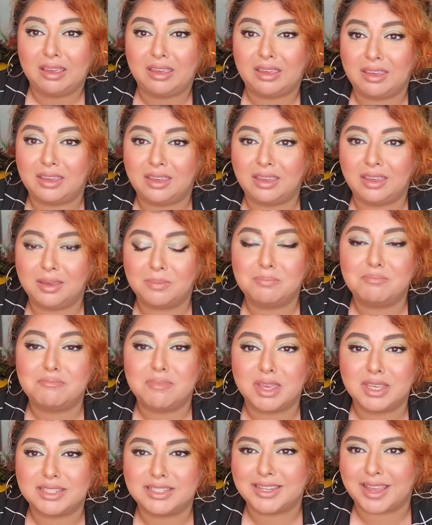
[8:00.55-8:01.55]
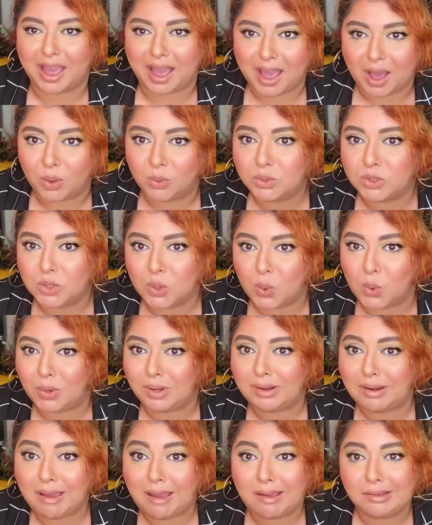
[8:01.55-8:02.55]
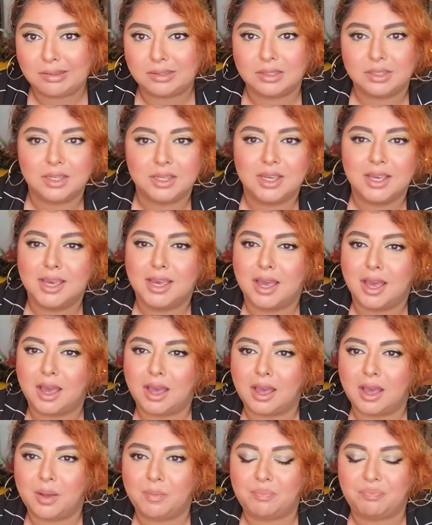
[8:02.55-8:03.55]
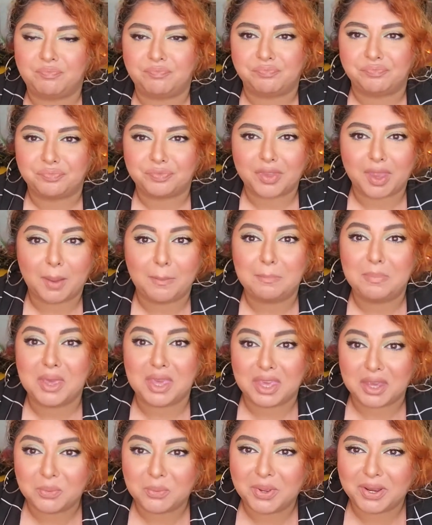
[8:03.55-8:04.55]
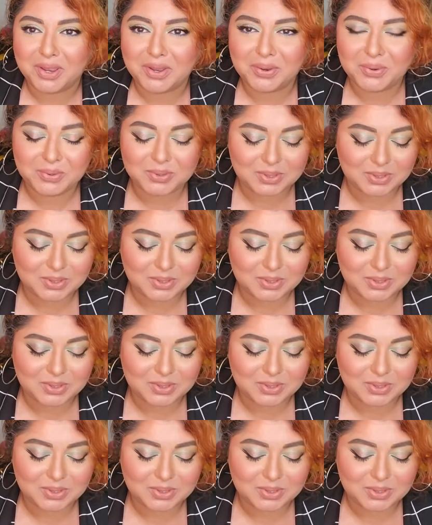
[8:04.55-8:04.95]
he missed out on not um being with you.